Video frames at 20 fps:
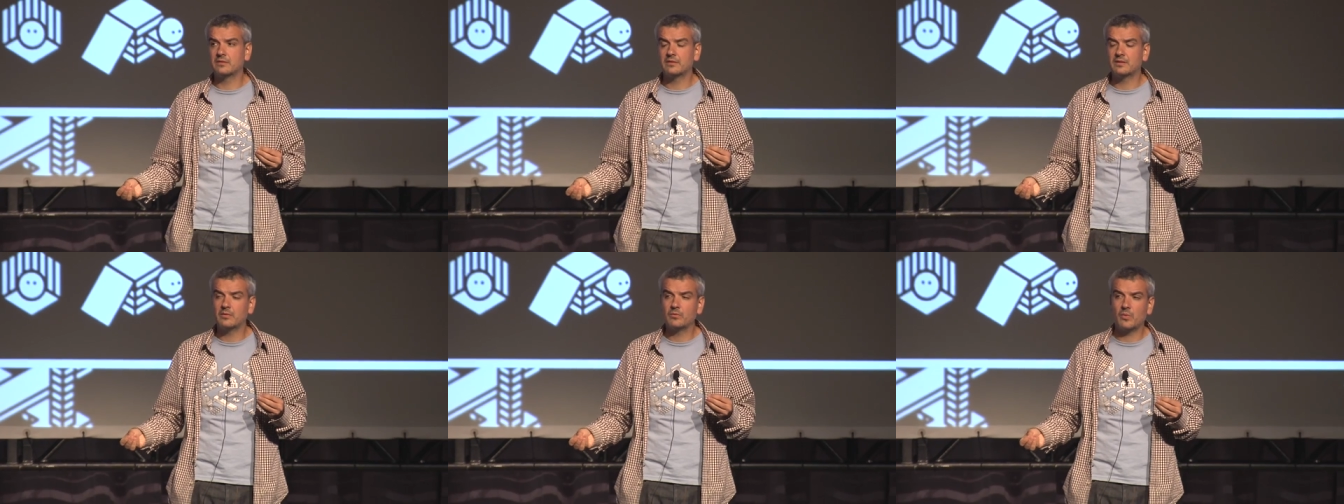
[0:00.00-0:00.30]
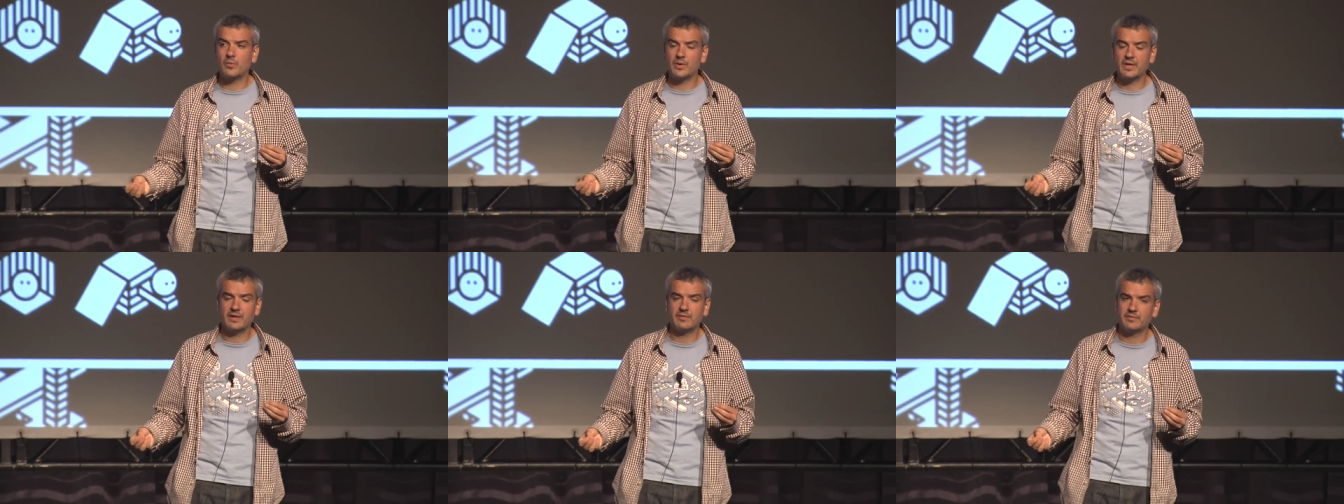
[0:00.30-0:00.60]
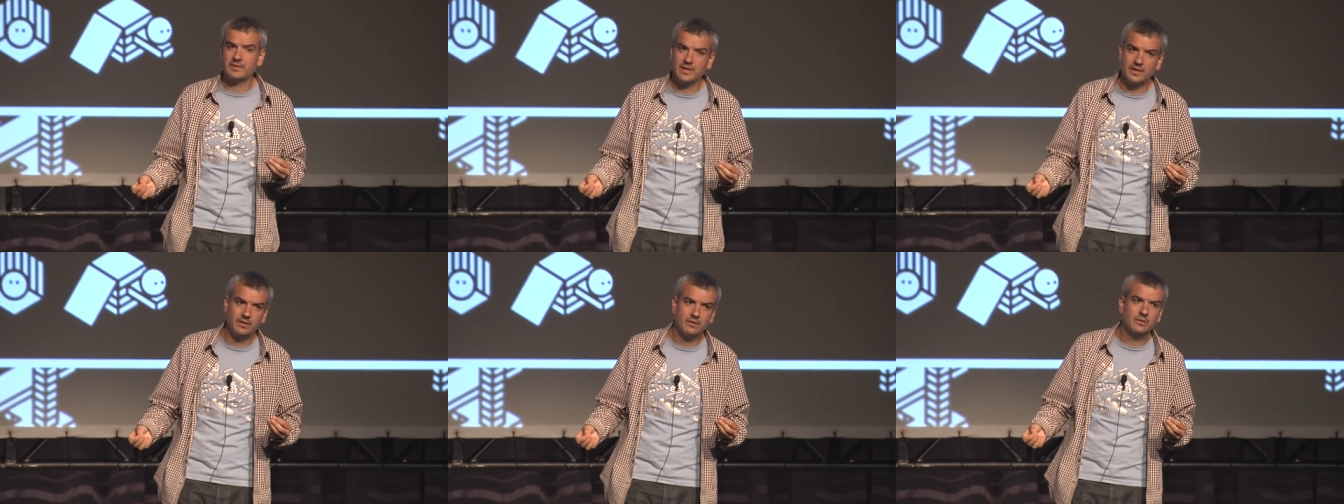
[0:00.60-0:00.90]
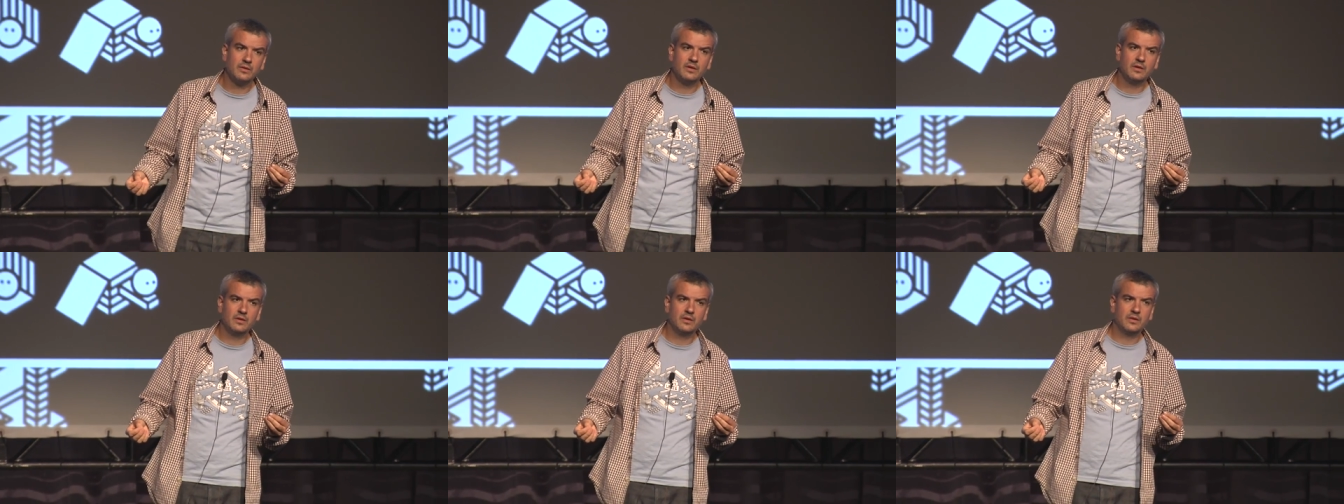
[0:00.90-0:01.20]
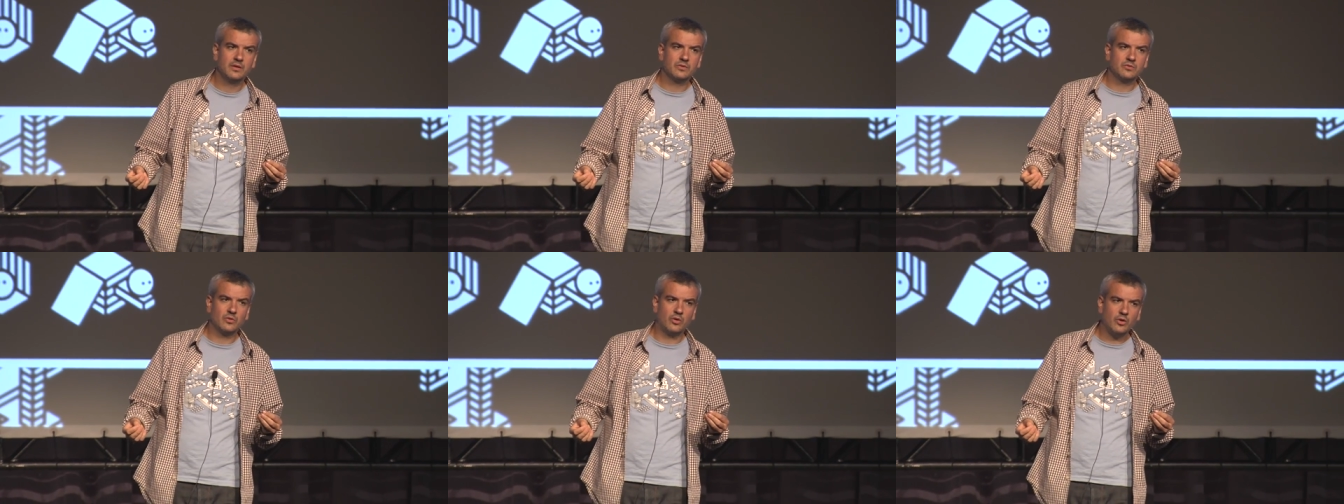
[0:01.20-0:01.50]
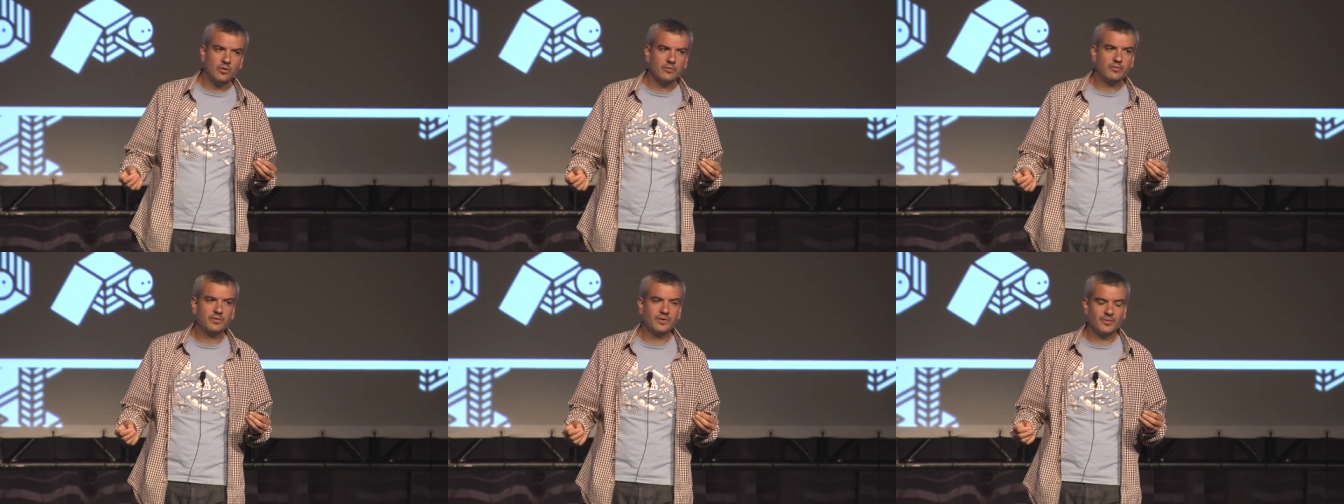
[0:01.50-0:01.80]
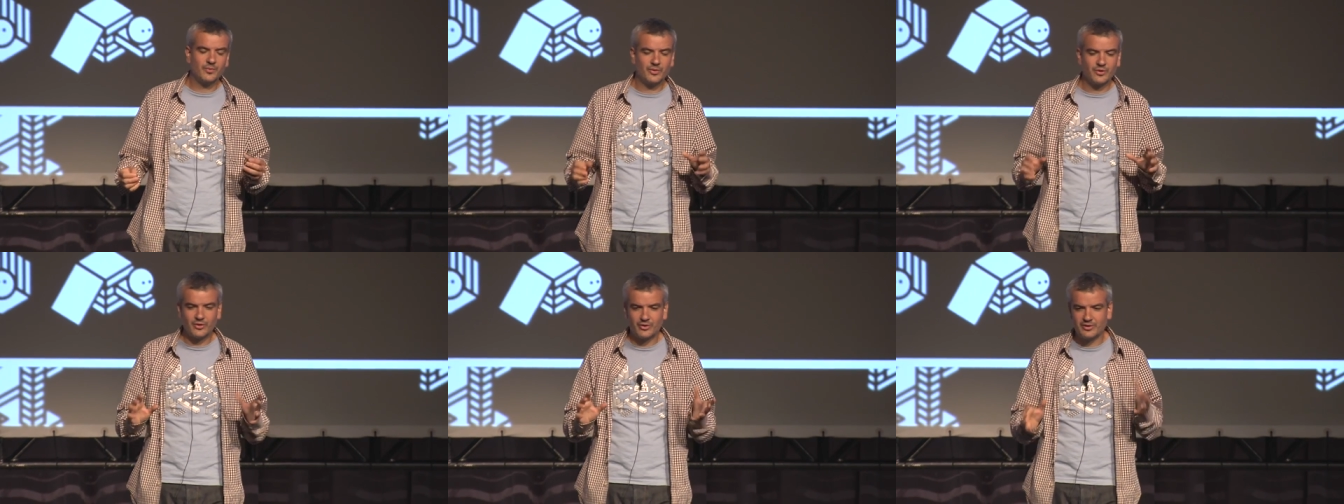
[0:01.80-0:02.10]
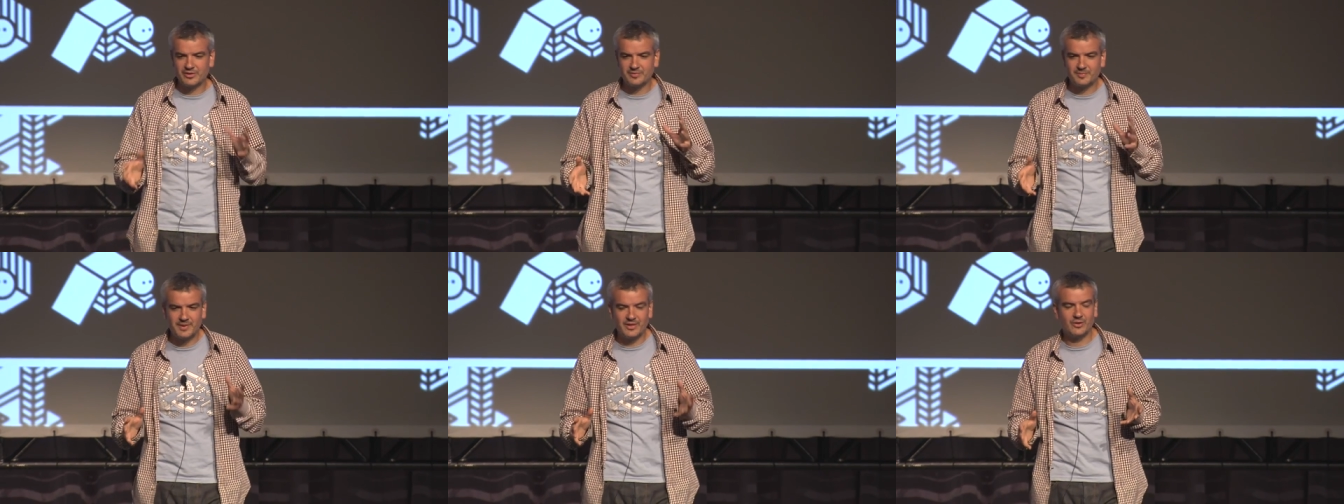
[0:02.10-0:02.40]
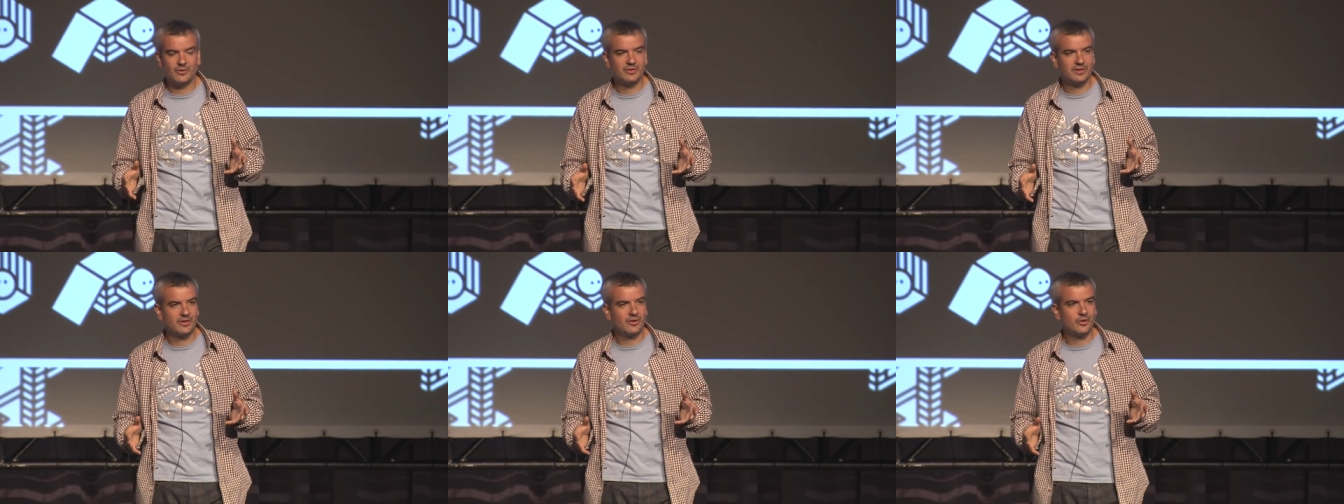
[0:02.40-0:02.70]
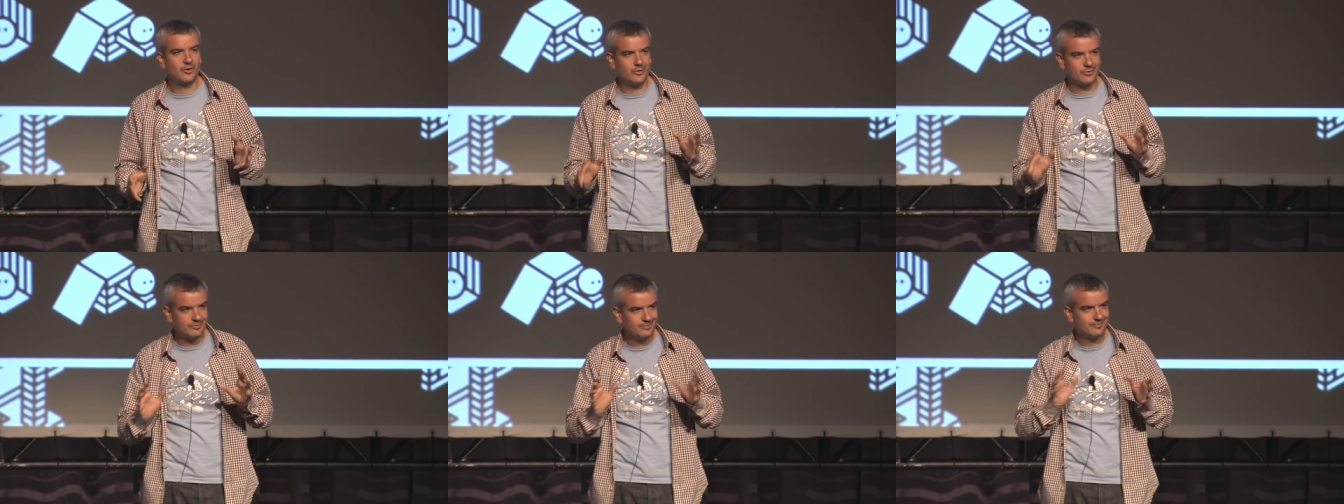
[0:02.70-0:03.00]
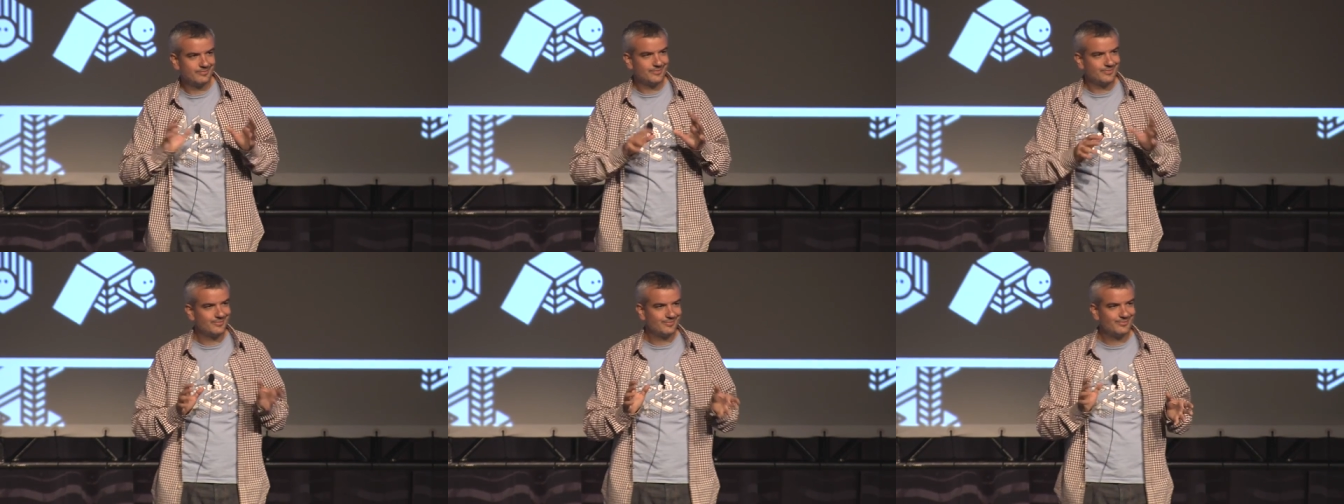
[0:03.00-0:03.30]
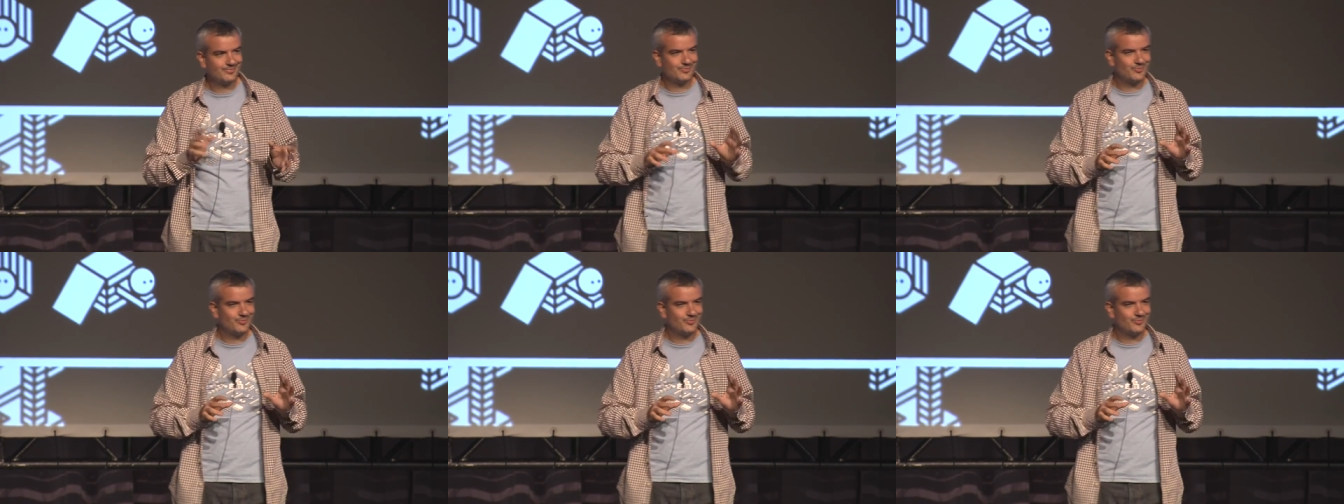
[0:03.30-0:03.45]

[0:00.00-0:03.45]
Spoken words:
than what we have now. So hopefully we're not going to spend all that long